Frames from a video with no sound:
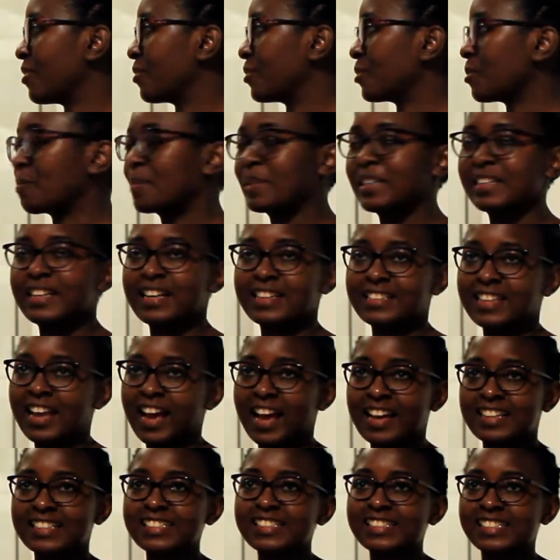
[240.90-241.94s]
also being a
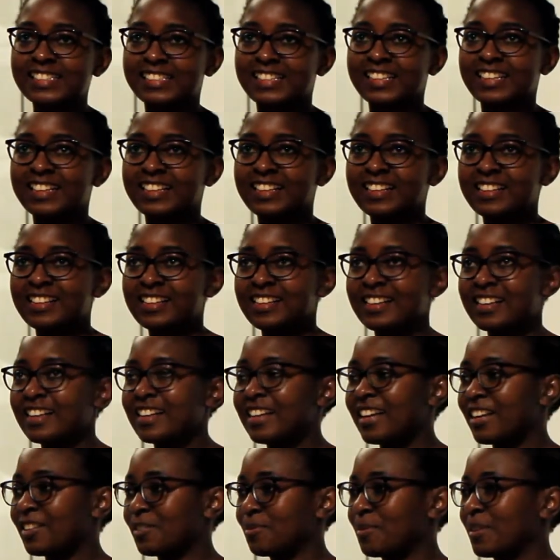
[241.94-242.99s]
nurse,
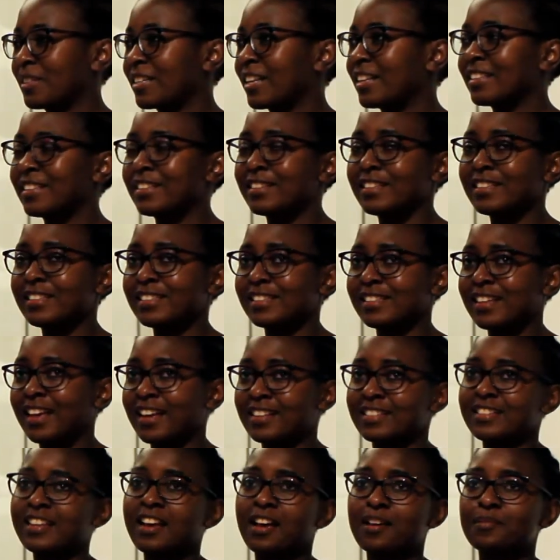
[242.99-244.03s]
especially in these
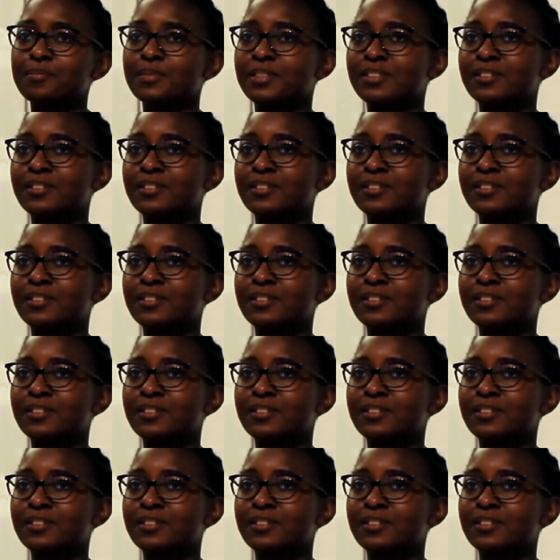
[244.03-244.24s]
hard times,